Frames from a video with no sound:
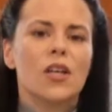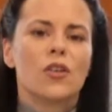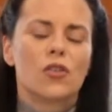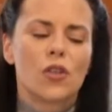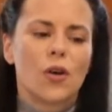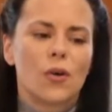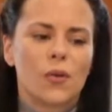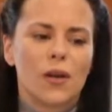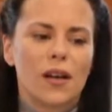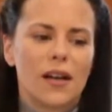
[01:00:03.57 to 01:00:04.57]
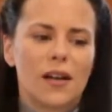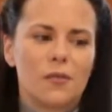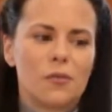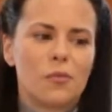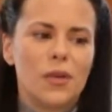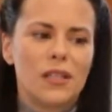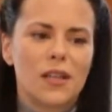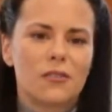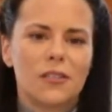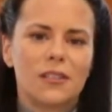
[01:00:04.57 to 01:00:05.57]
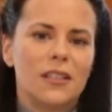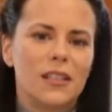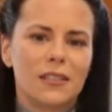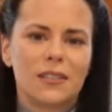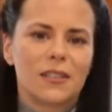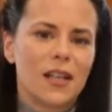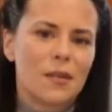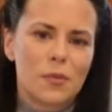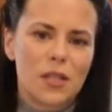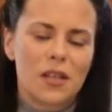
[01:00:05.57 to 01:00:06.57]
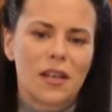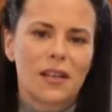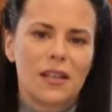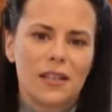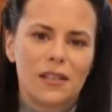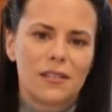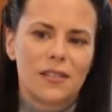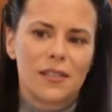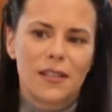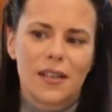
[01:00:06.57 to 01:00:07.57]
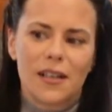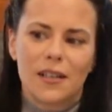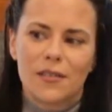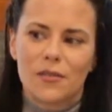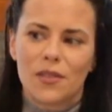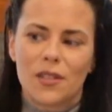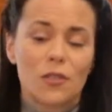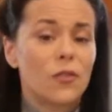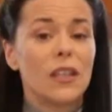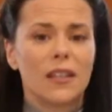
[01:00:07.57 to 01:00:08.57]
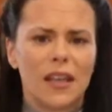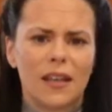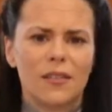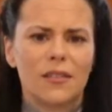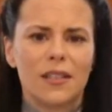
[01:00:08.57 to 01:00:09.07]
So we definitely need a little uptick in this feeling.